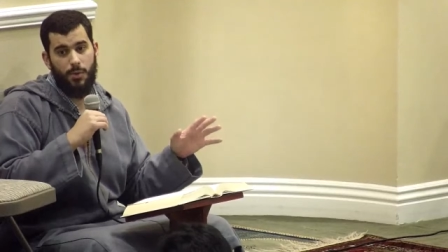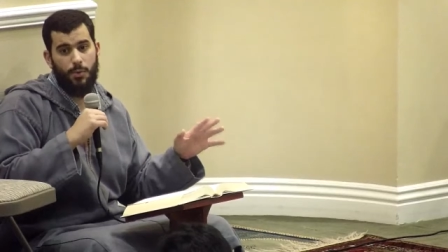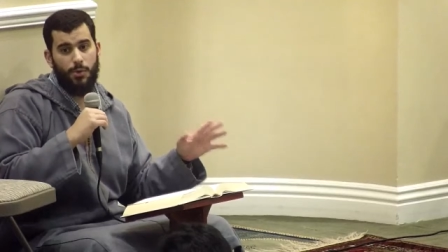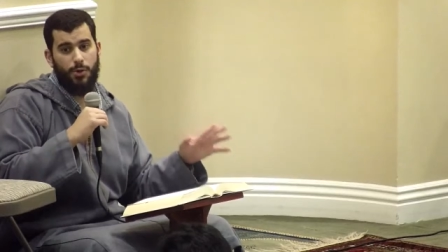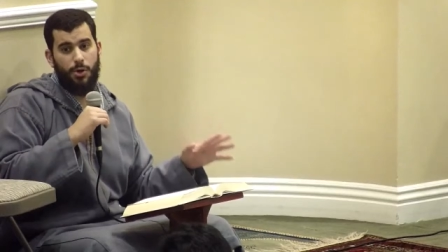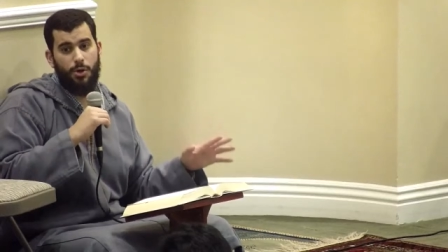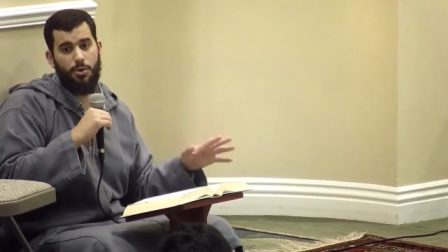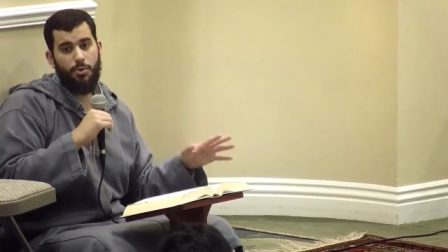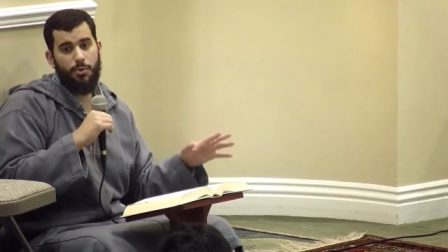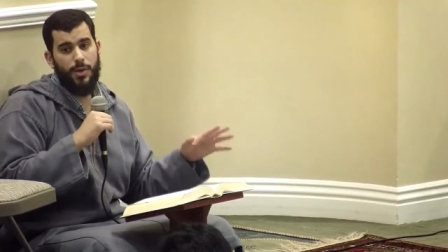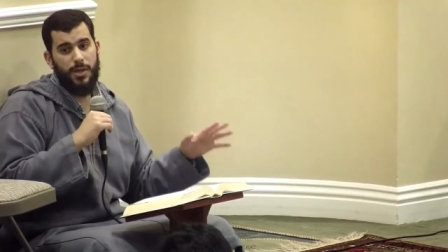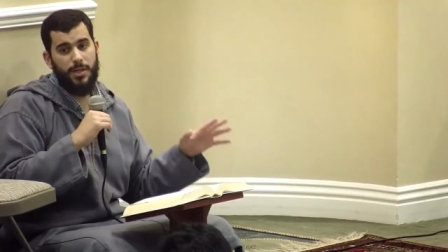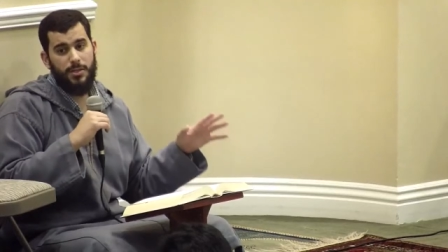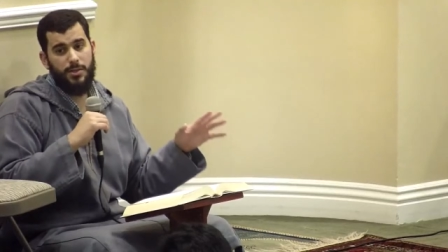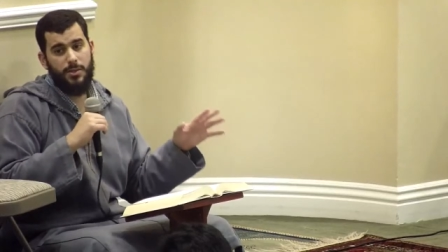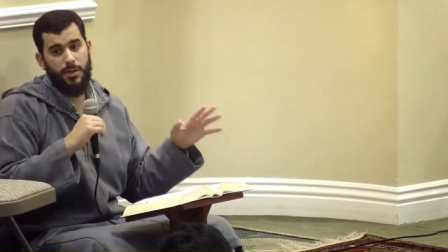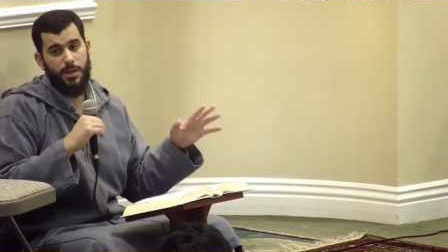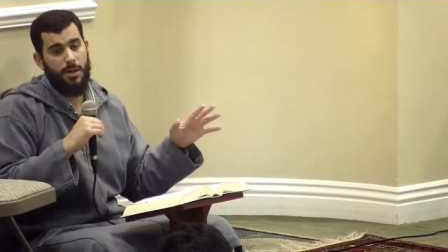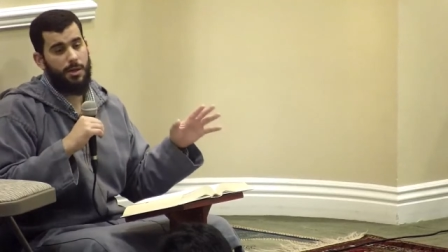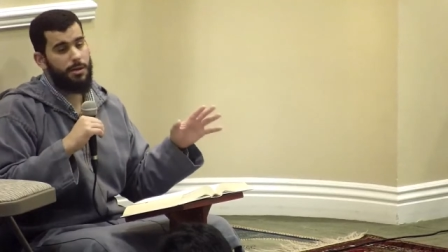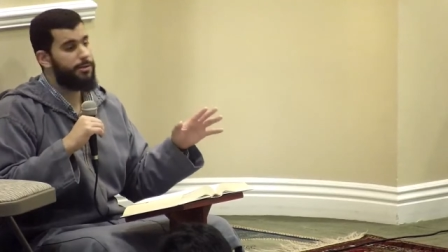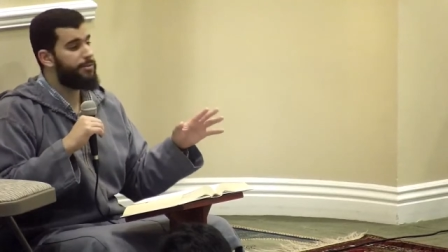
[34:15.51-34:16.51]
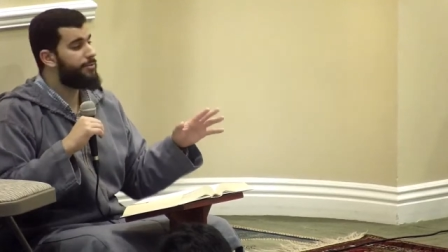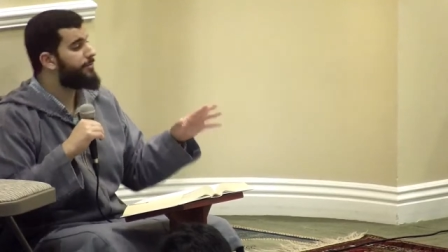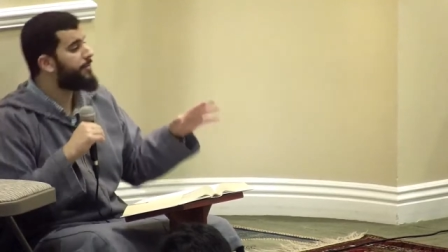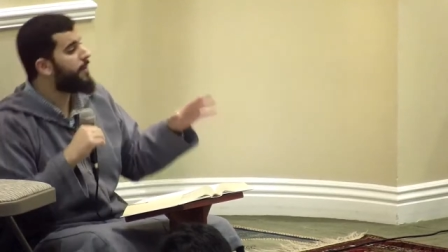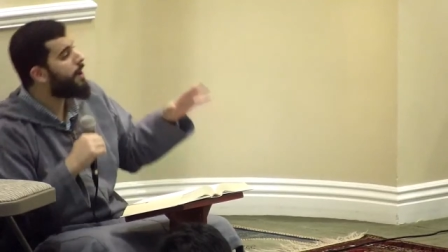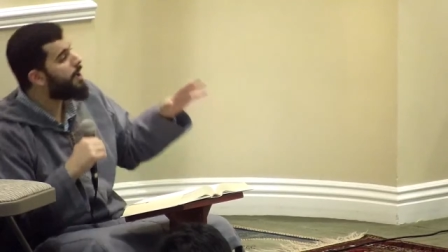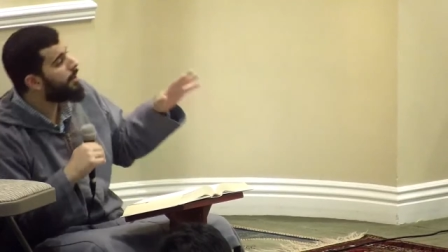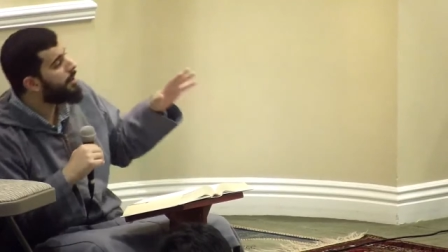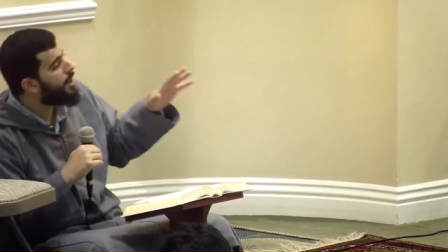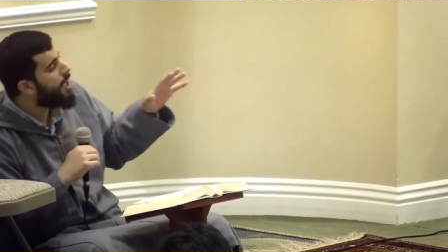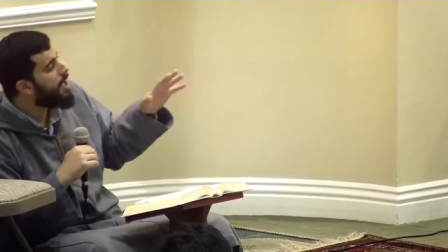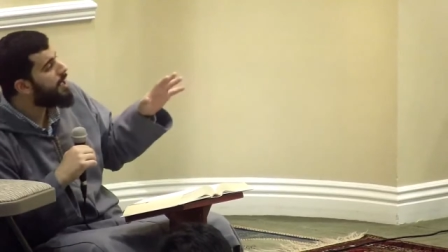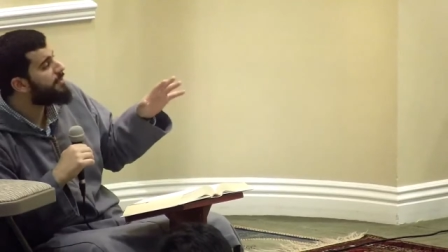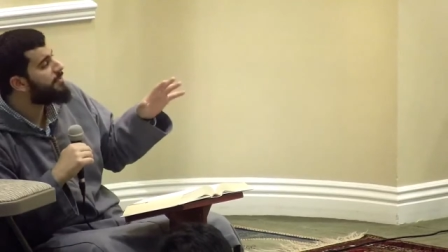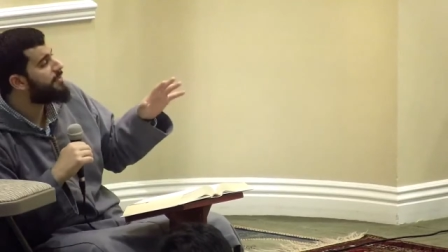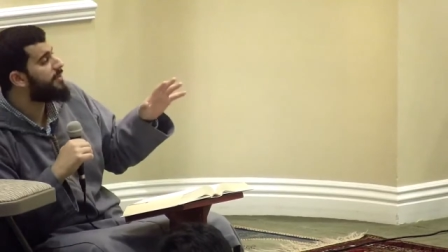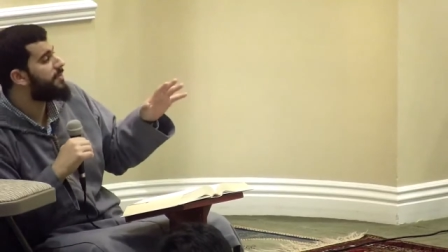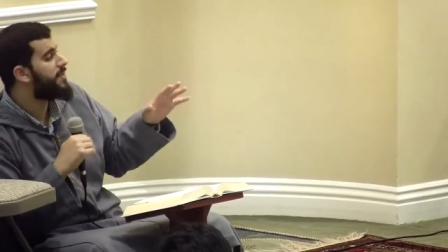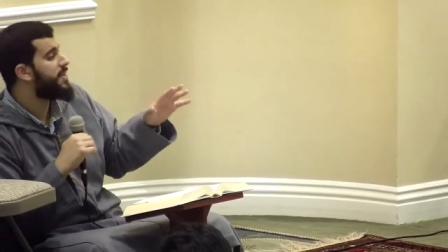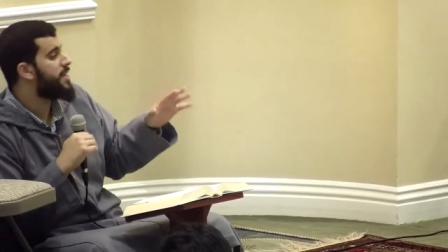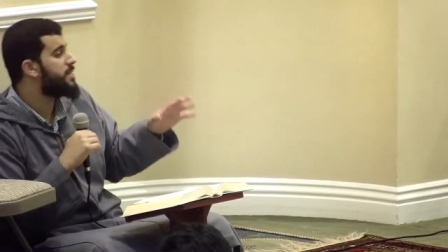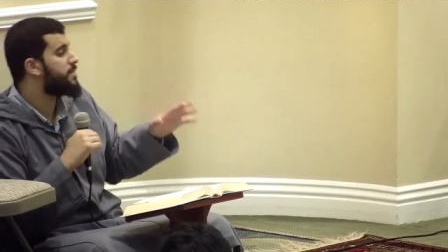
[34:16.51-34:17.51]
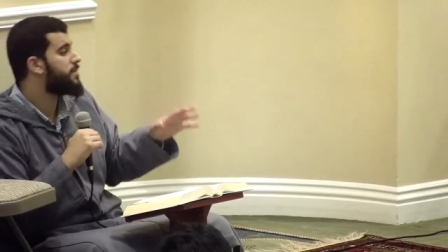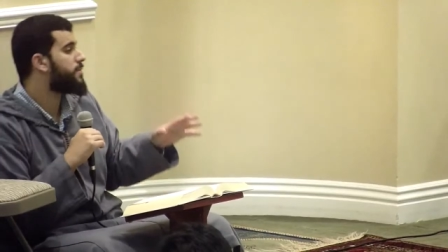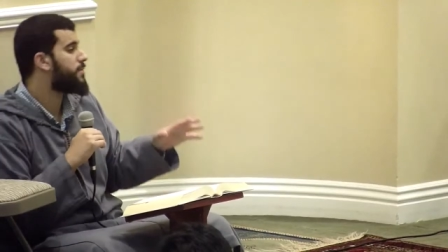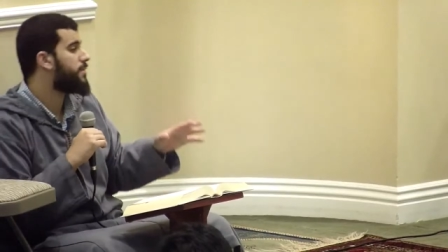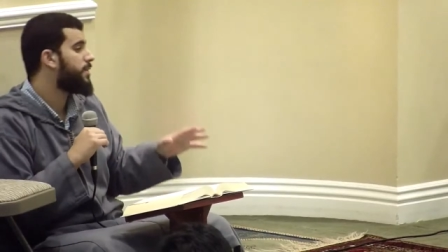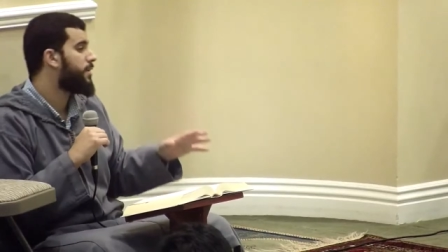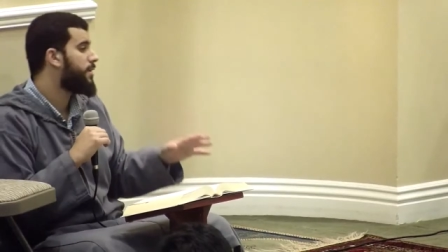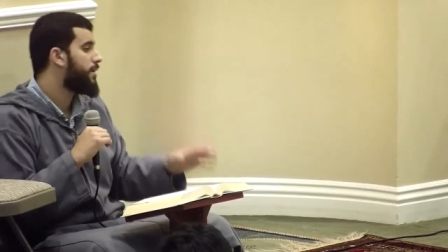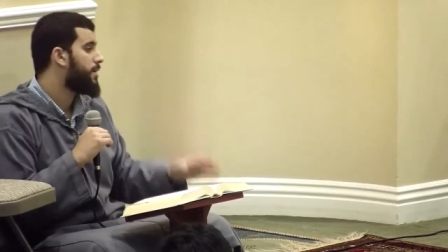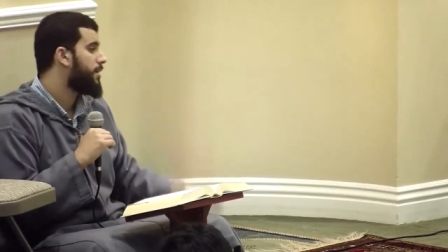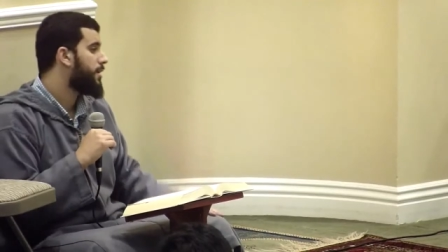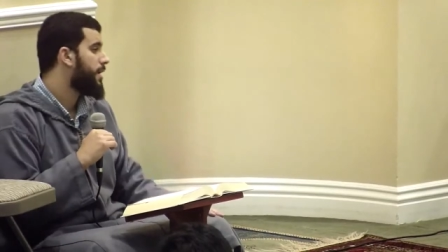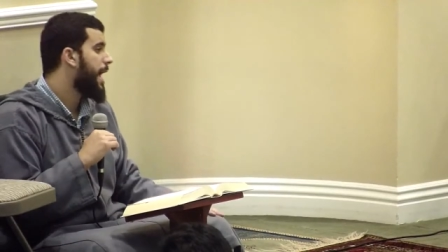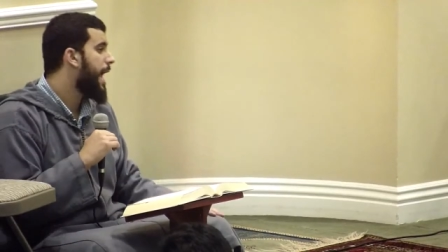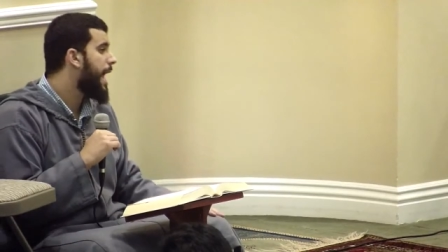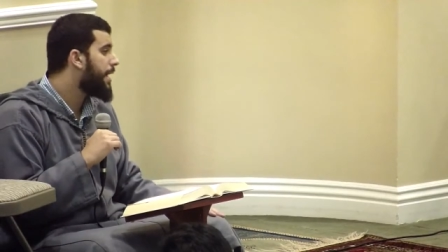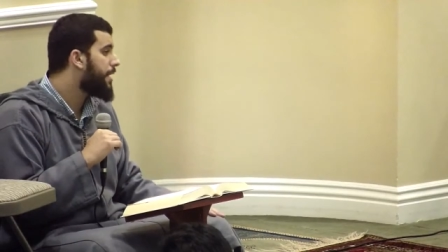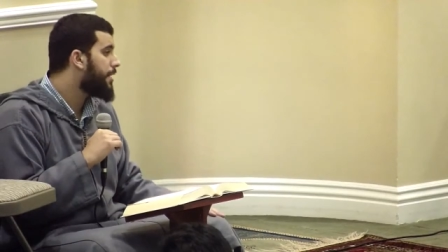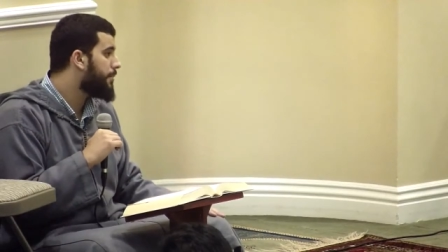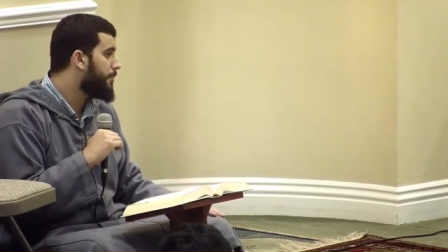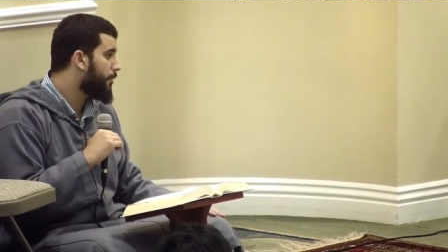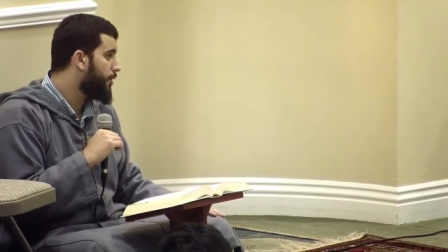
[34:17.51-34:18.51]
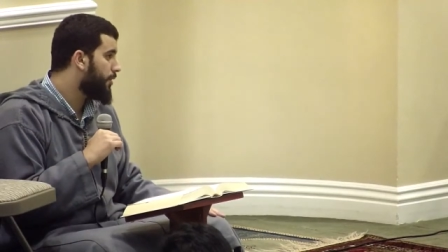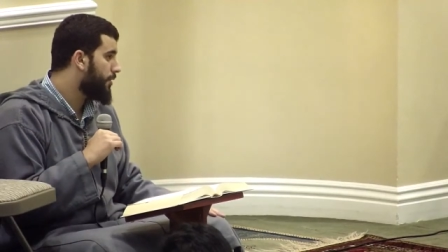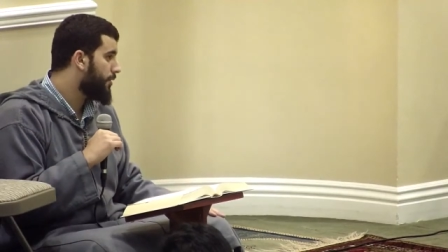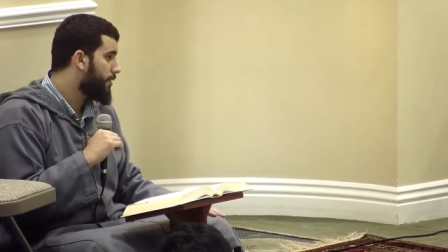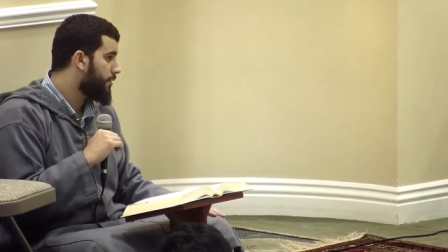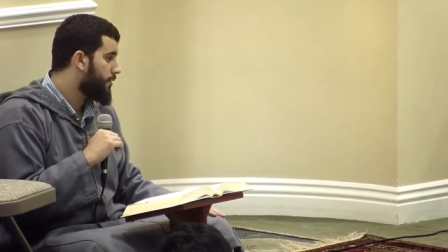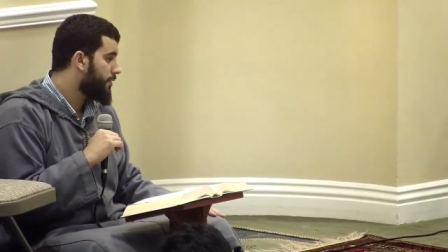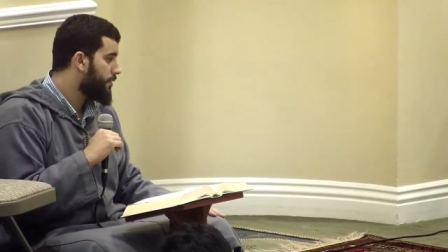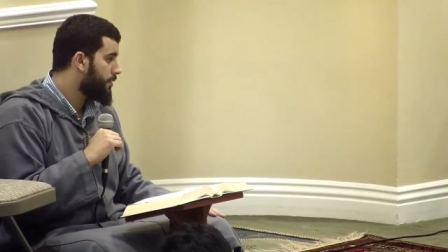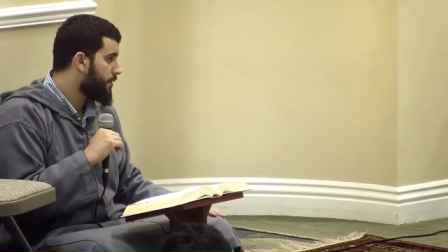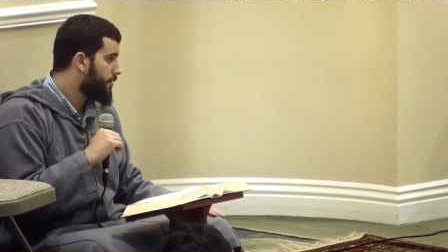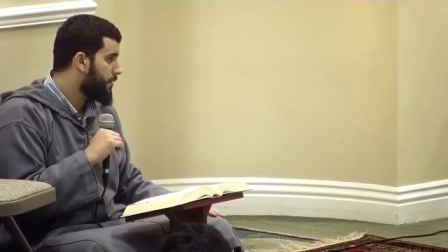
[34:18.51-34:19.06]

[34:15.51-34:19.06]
he would always fall off of his animal.